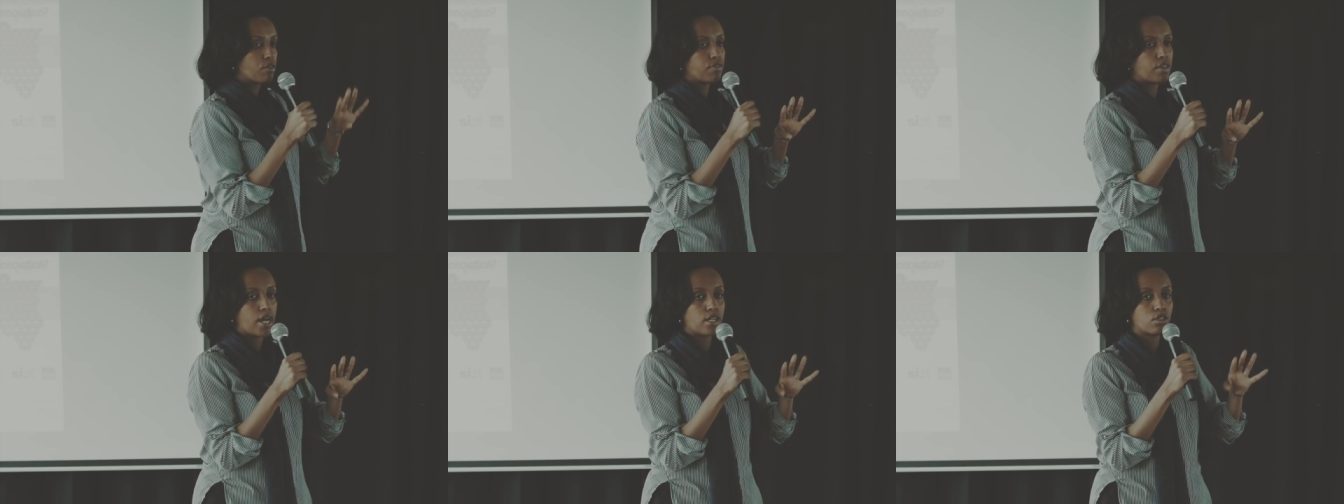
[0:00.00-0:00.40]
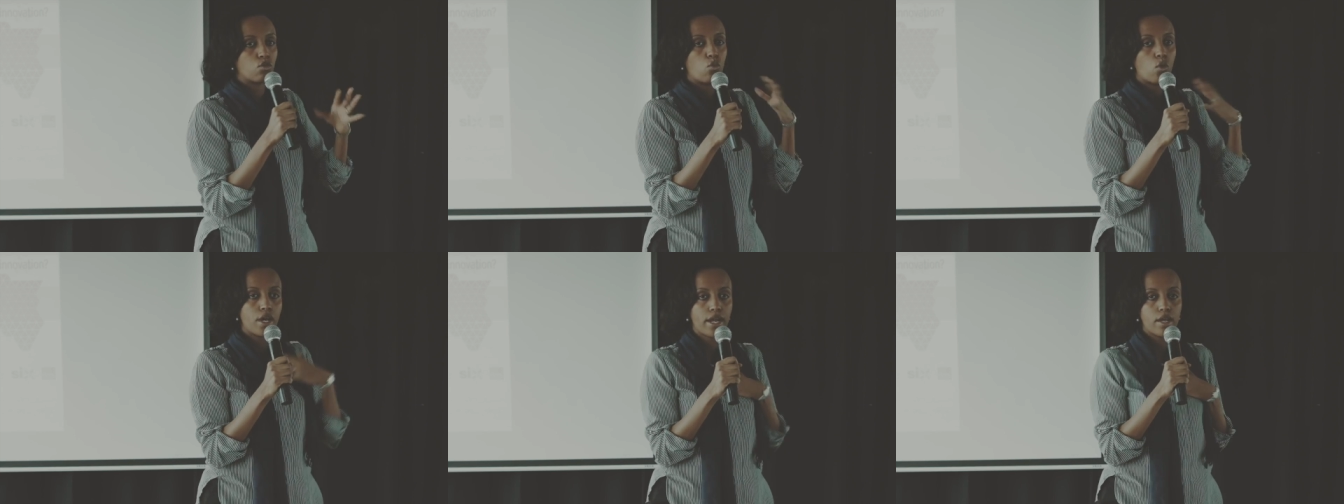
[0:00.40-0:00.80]
of that,
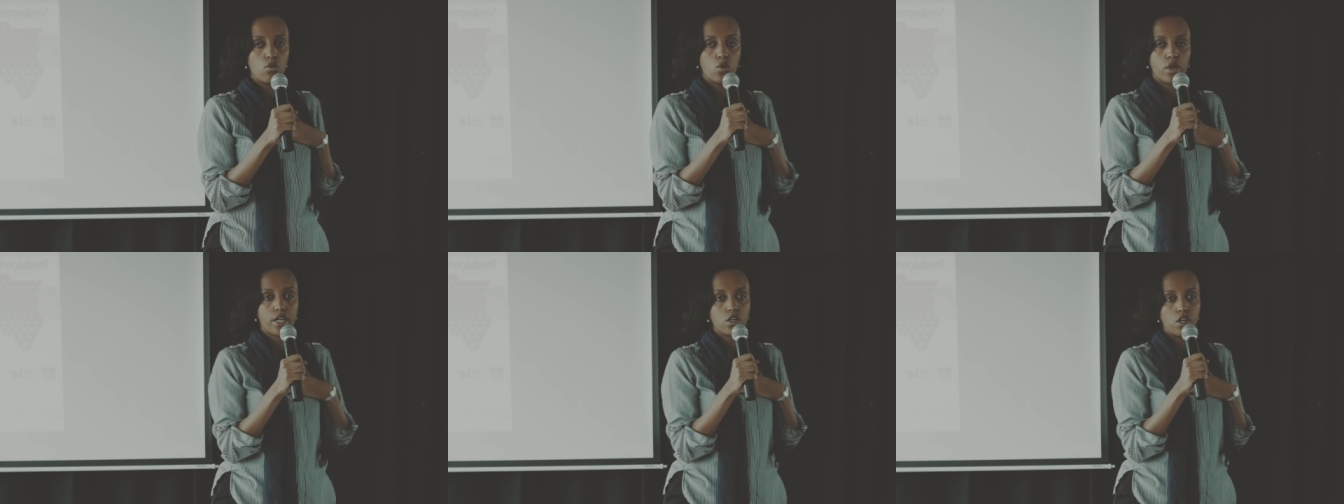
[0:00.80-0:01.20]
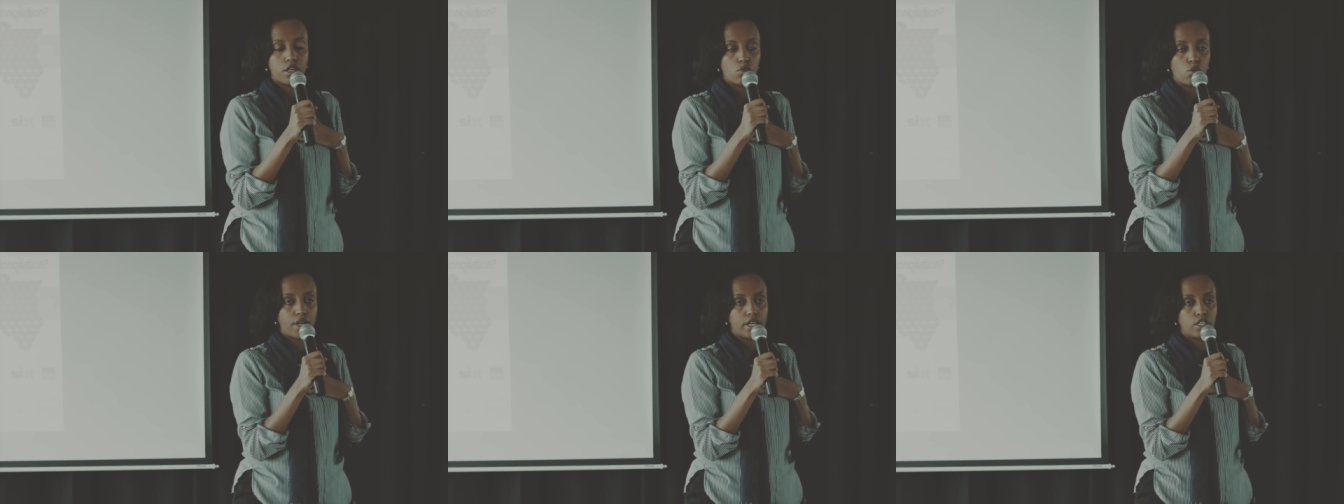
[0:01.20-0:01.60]
what I work
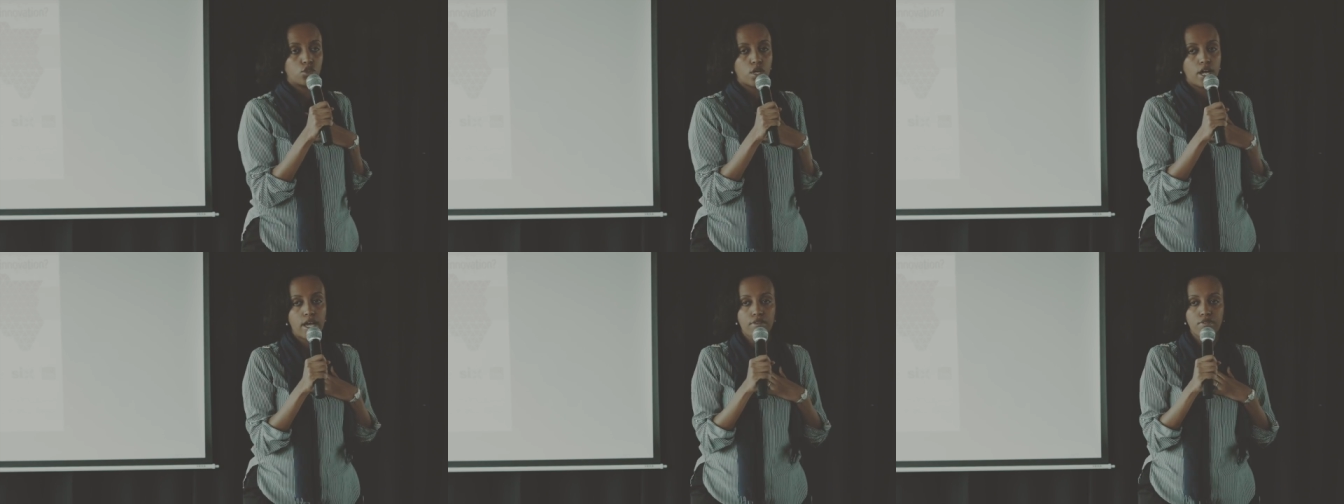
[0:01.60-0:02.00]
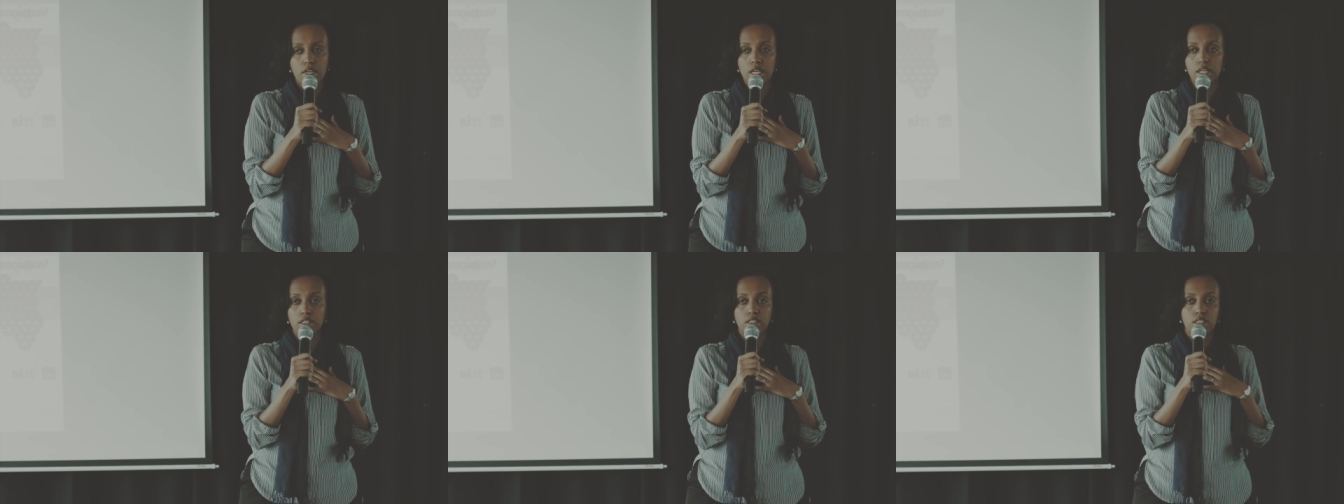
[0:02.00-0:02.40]
on, what I drive
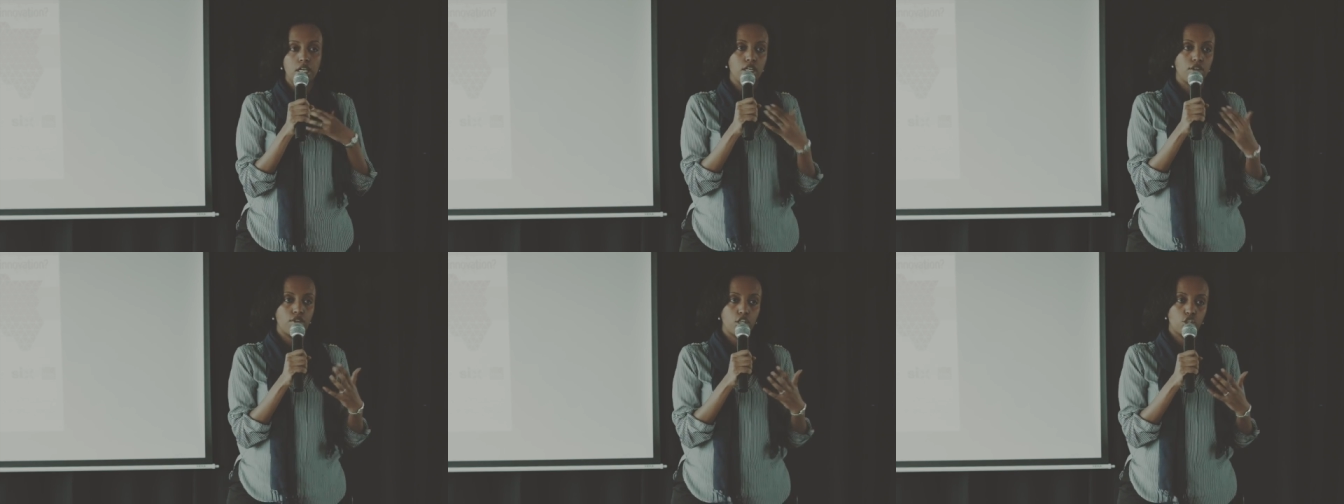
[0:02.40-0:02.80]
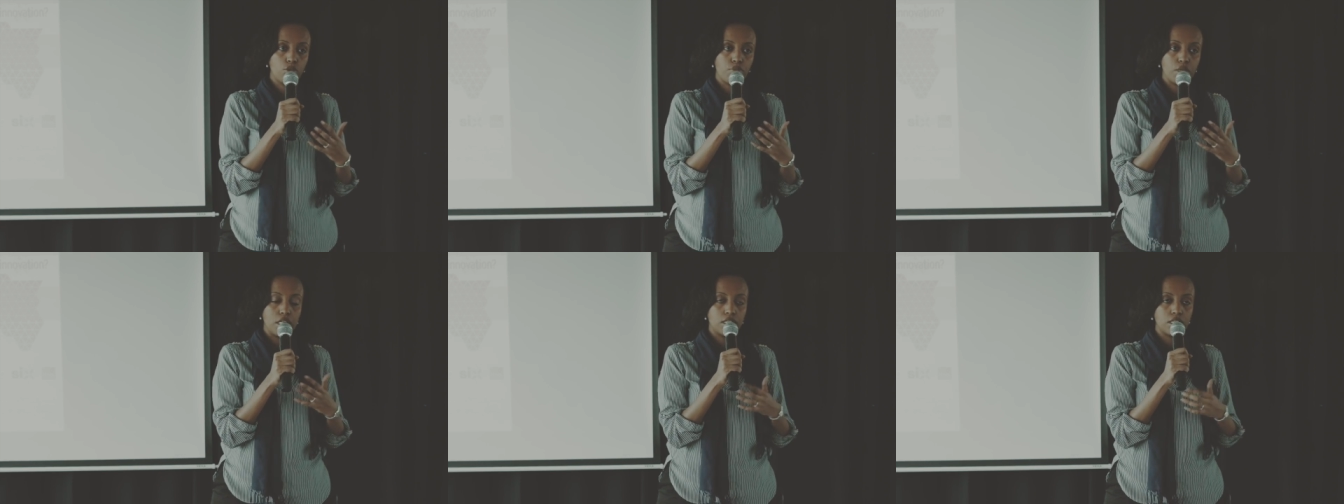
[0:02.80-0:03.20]
is the innovation
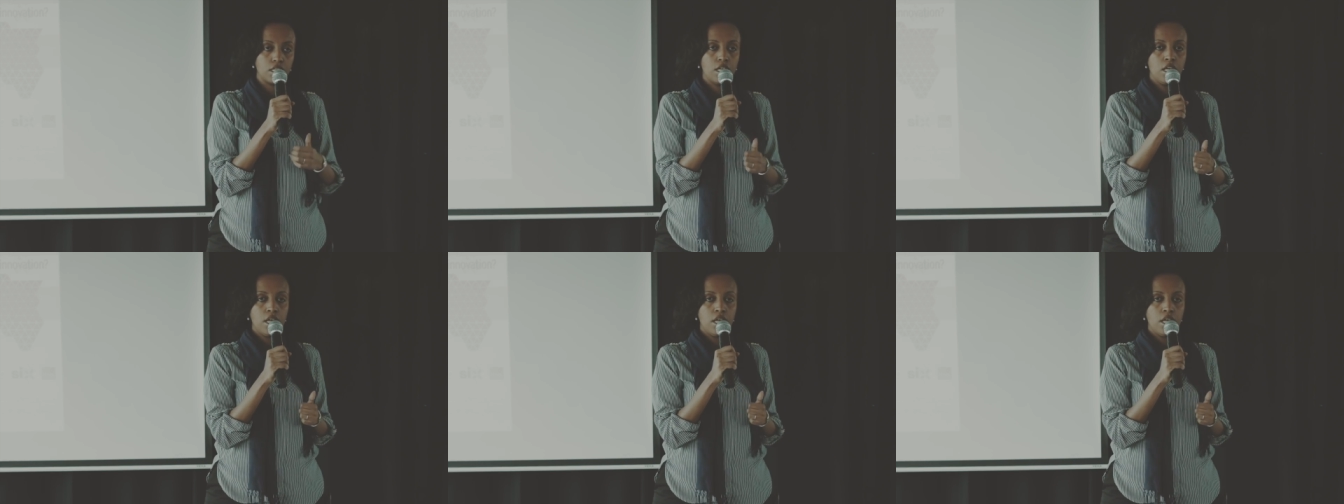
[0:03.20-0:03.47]
piece.